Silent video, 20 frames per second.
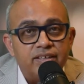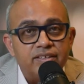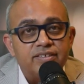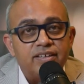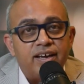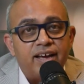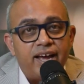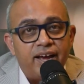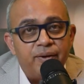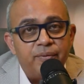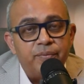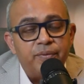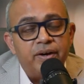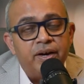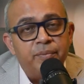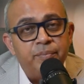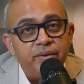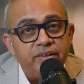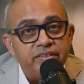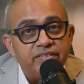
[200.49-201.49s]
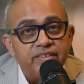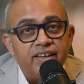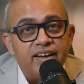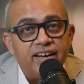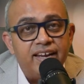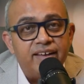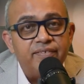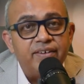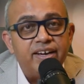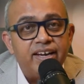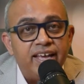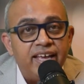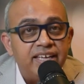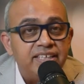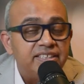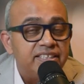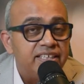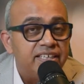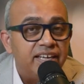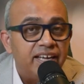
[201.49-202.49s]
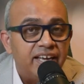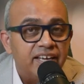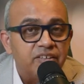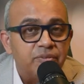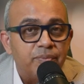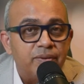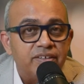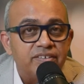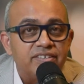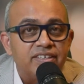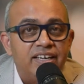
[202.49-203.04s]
have a BCL11A gene expressed,